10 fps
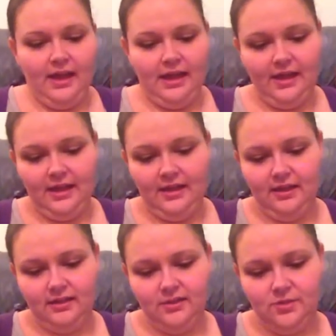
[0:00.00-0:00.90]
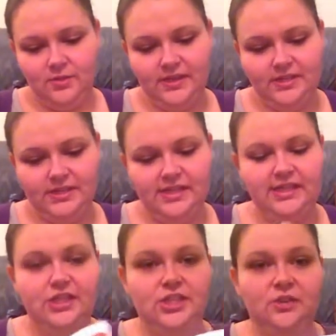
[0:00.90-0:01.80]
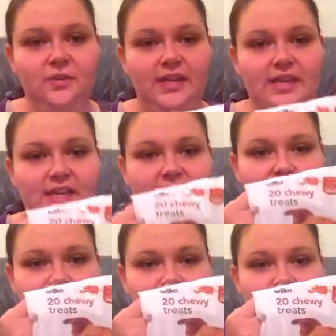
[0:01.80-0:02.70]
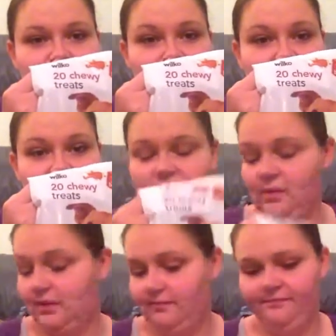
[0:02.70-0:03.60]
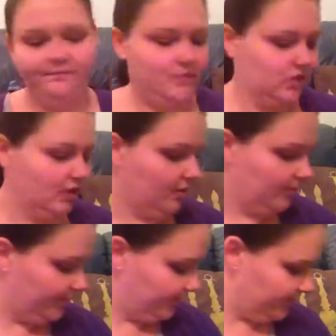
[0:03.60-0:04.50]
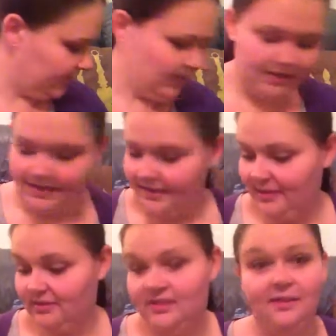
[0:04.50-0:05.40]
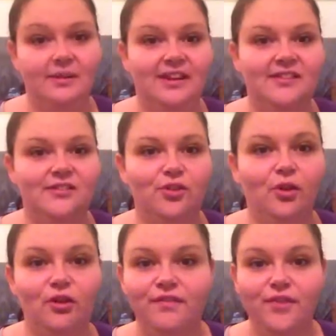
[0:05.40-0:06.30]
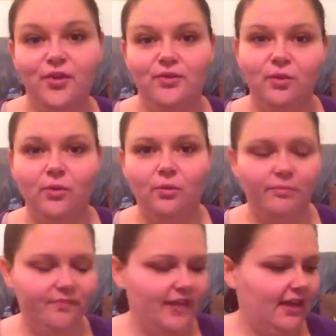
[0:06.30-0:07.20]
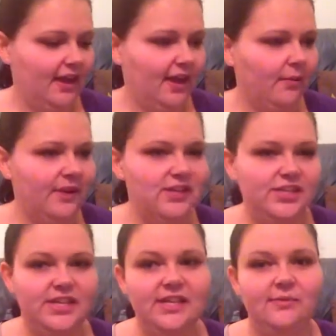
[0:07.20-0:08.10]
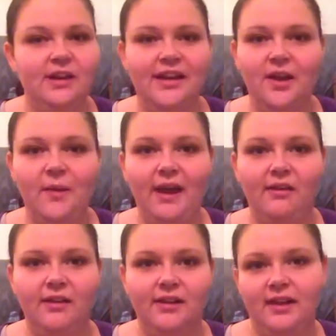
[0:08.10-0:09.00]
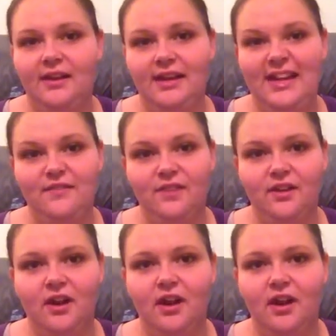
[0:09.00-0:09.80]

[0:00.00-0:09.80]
And 20 chewy treats as well. So that was like my dog food haul. Uh, when she when I go out and like leave her at